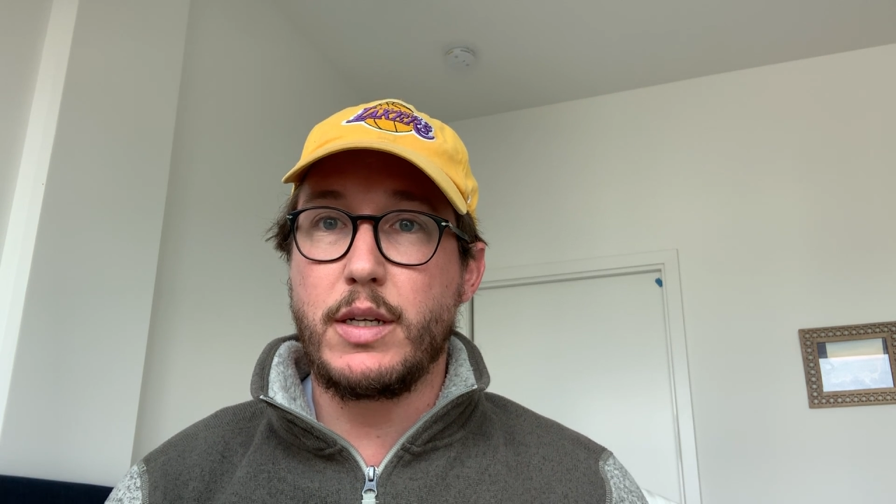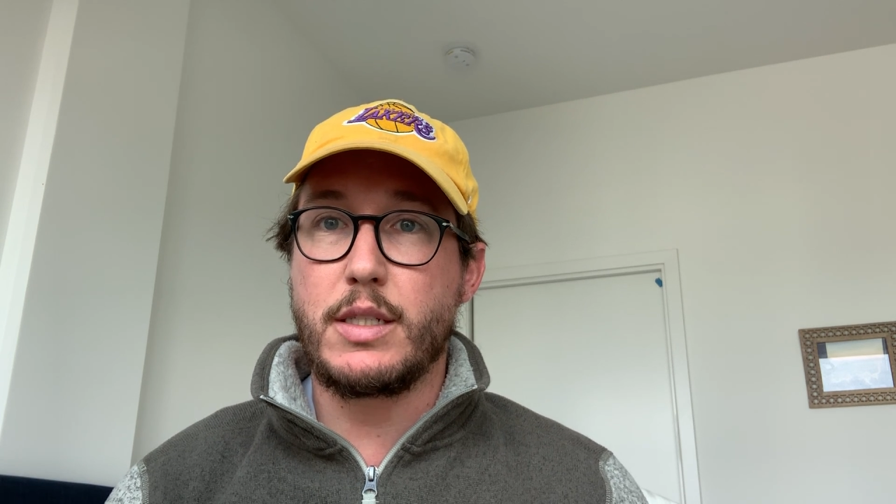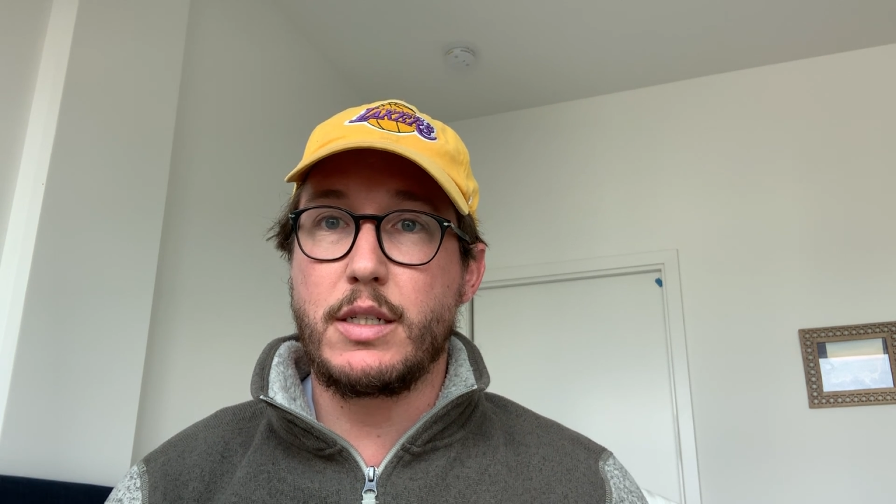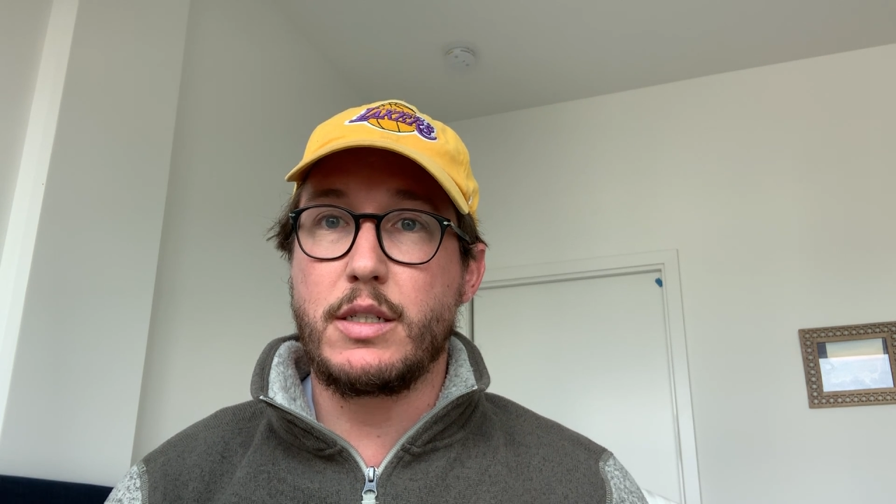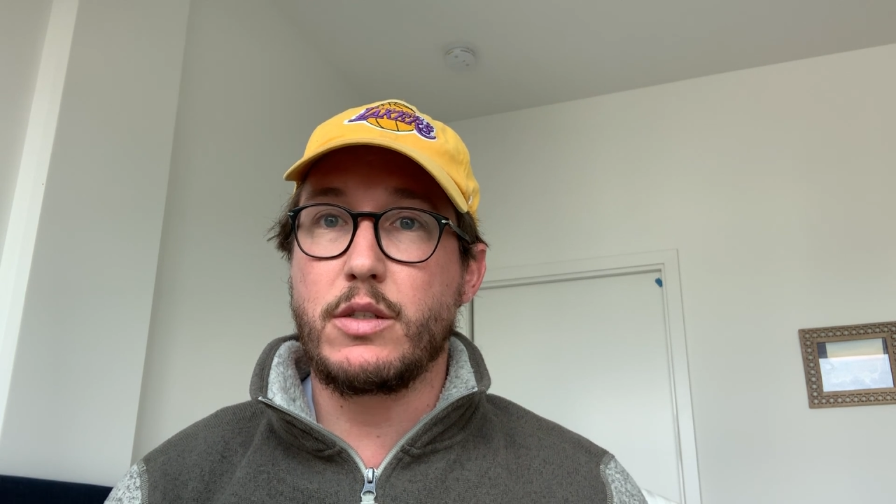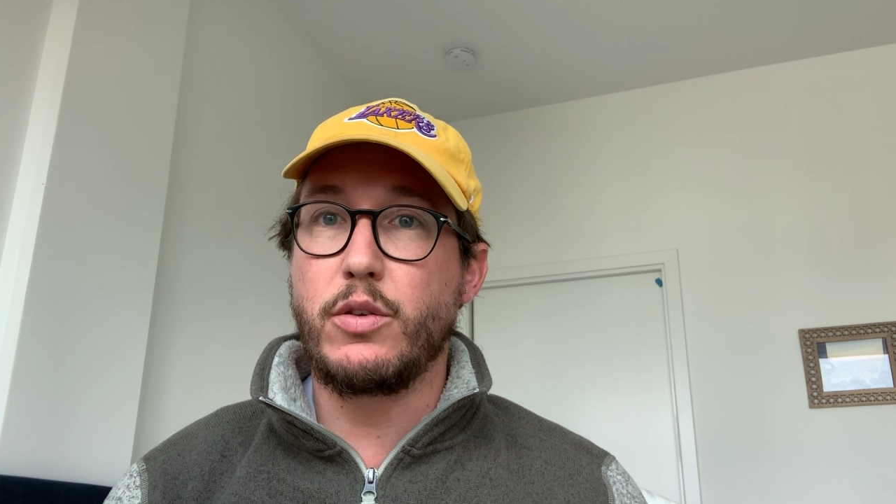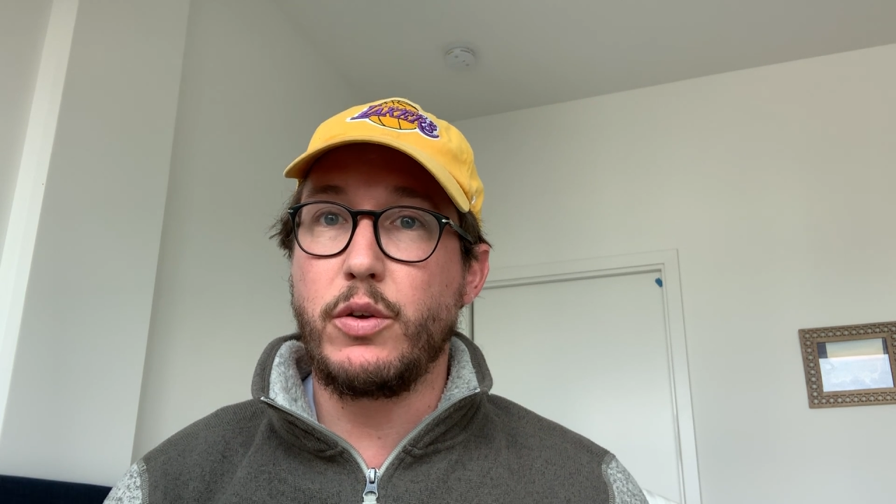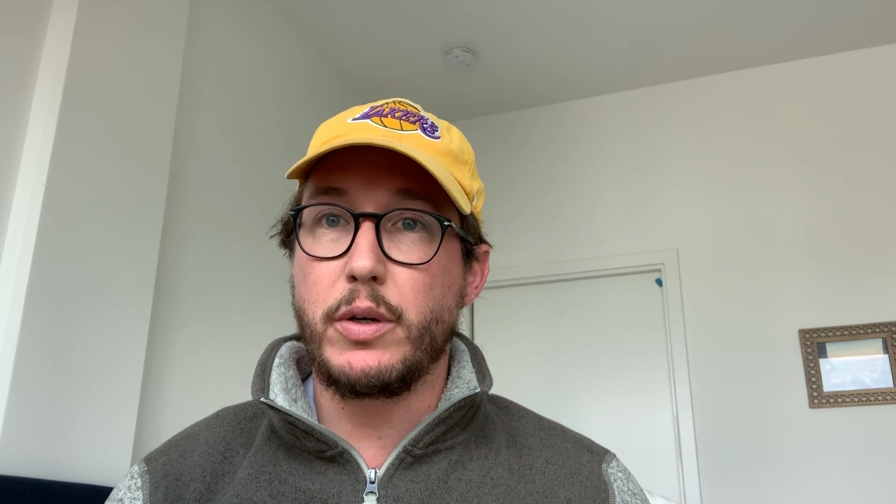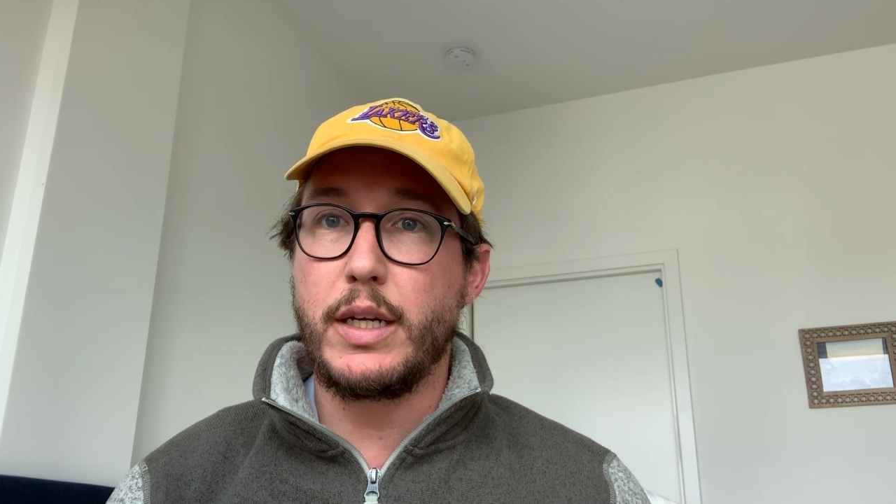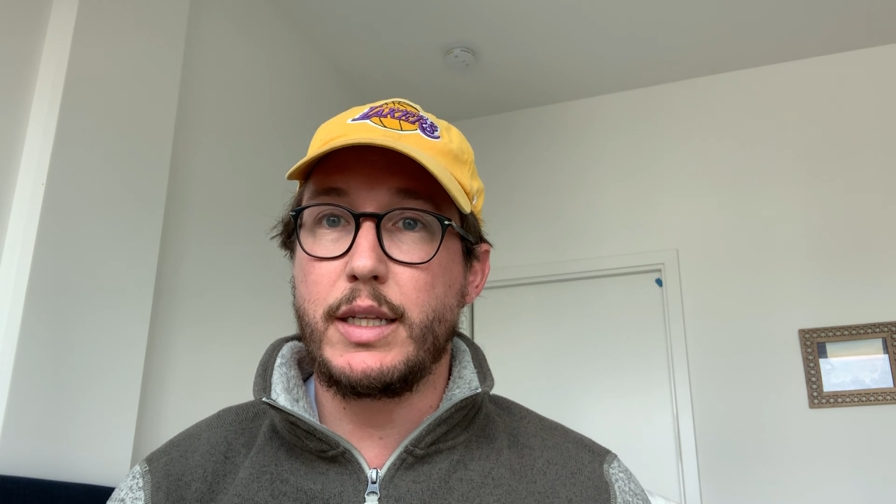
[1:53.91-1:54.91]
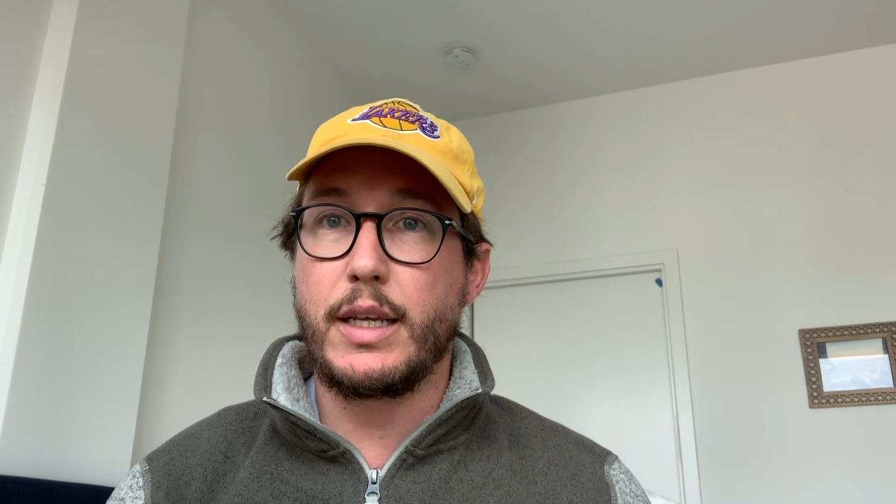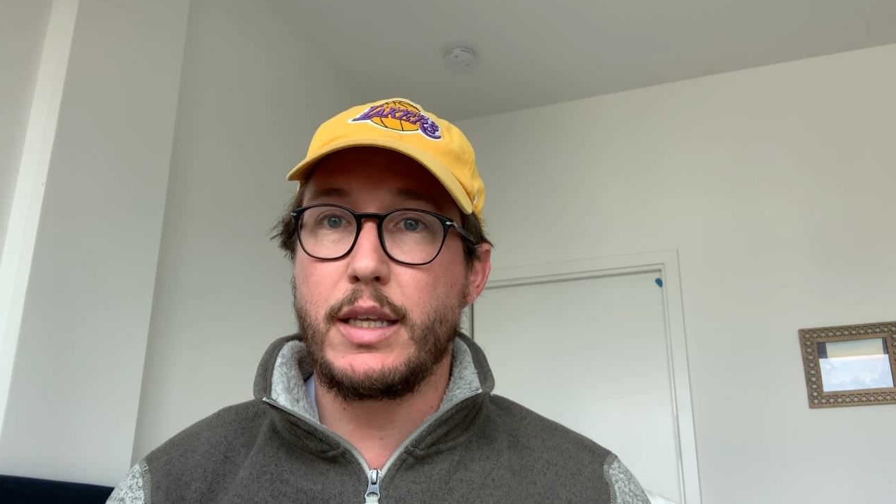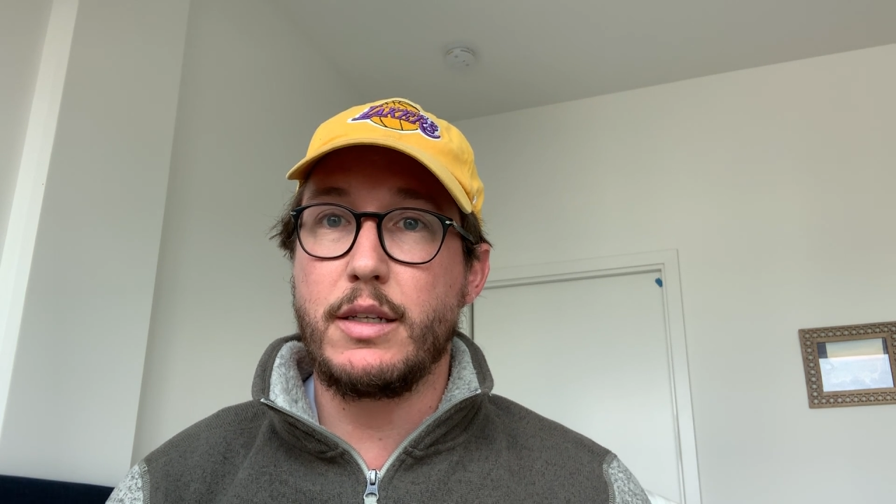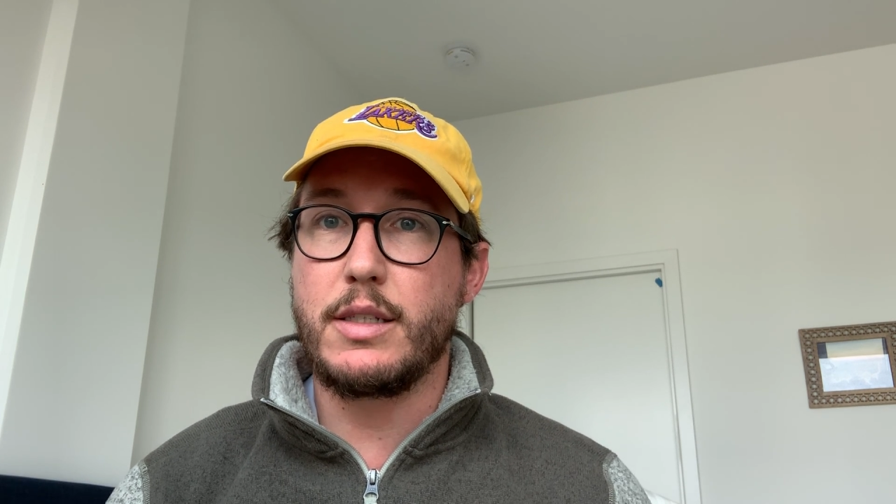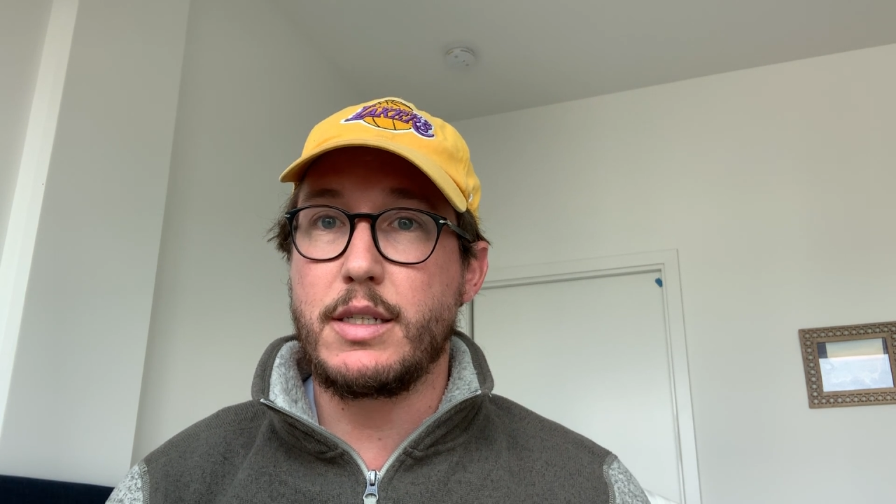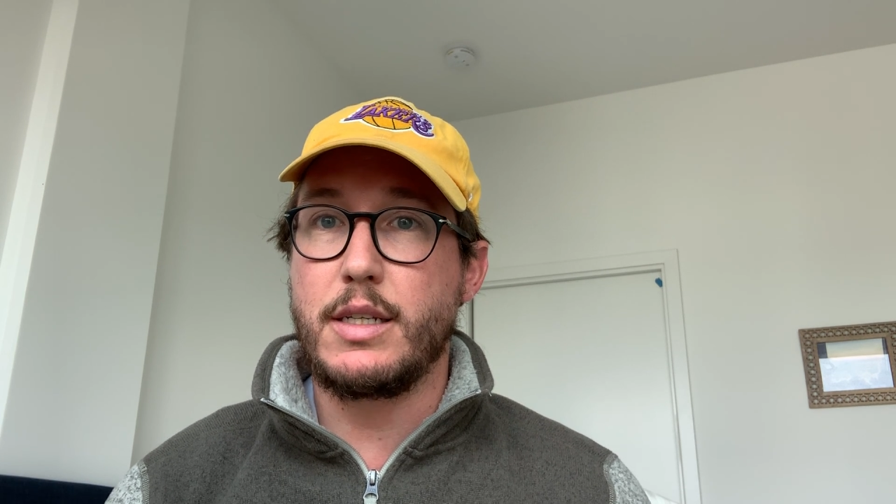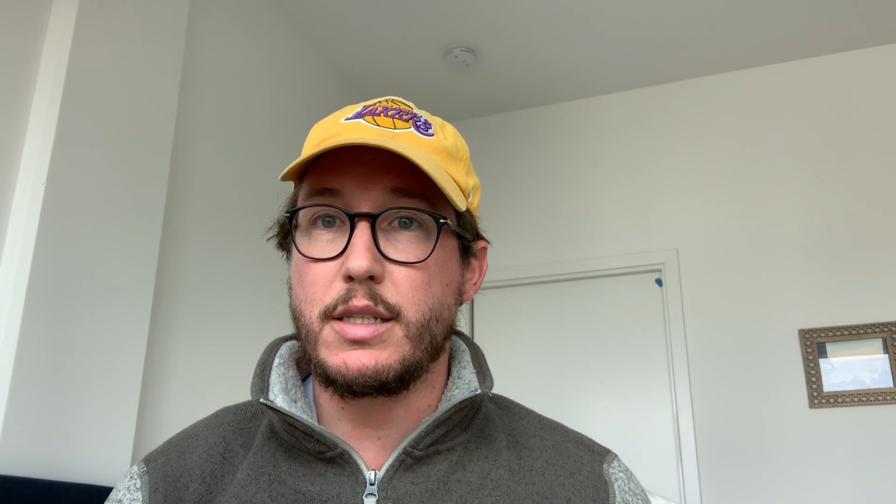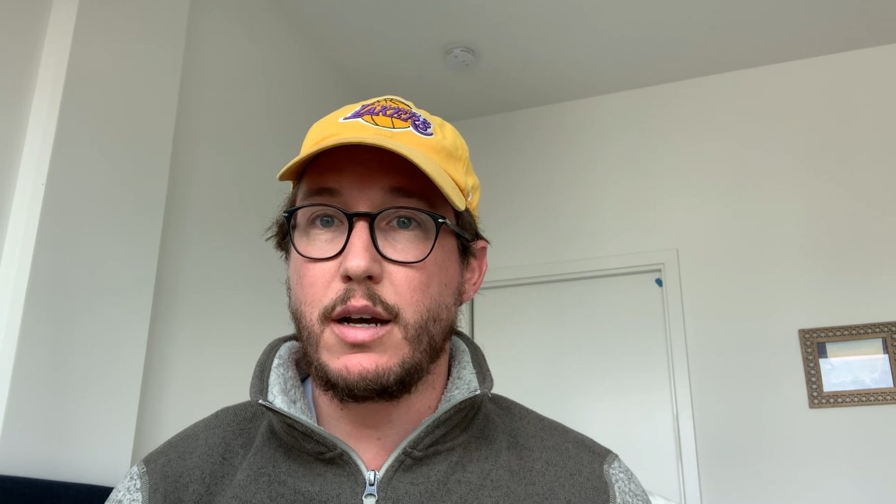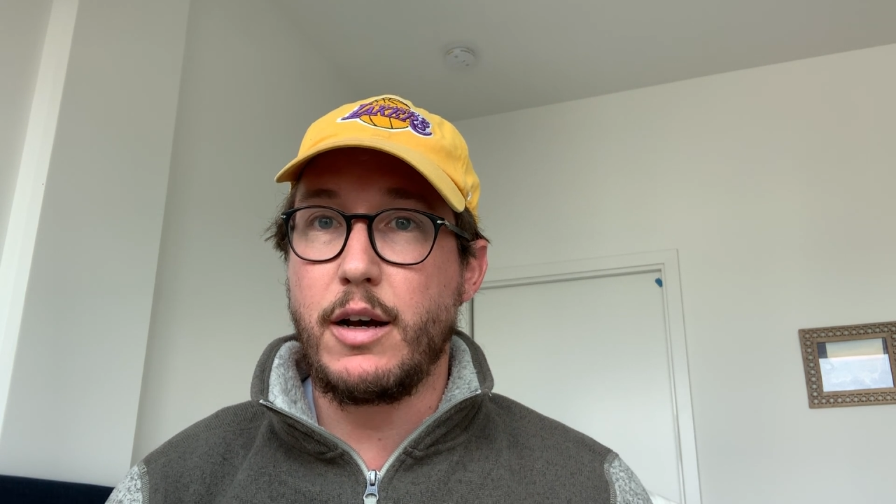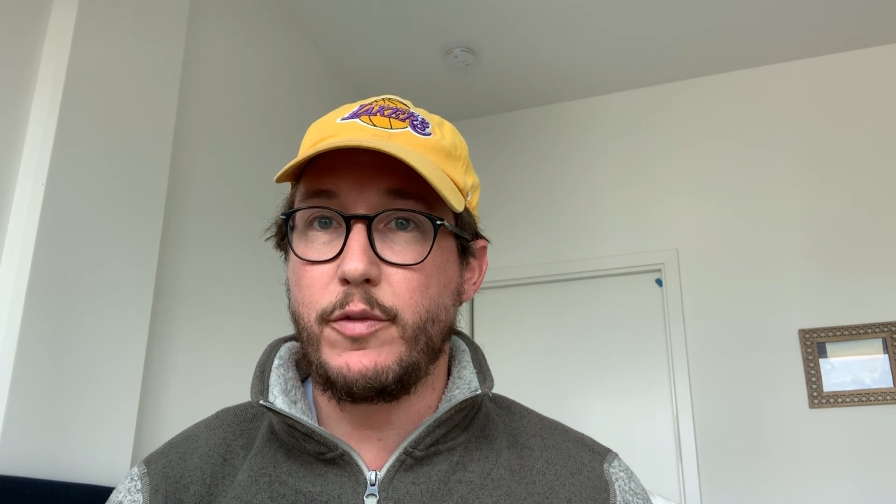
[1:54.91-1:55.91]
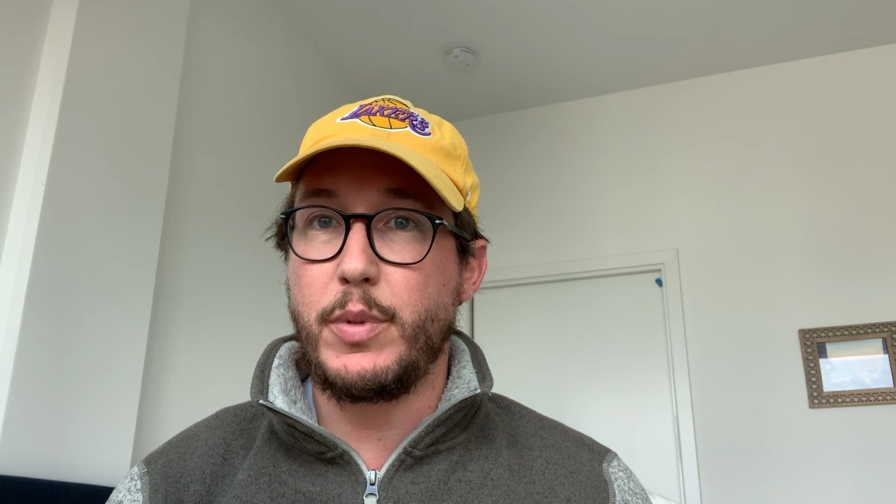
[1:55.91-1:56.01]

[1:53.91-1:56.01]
such as chlorine that kills these off.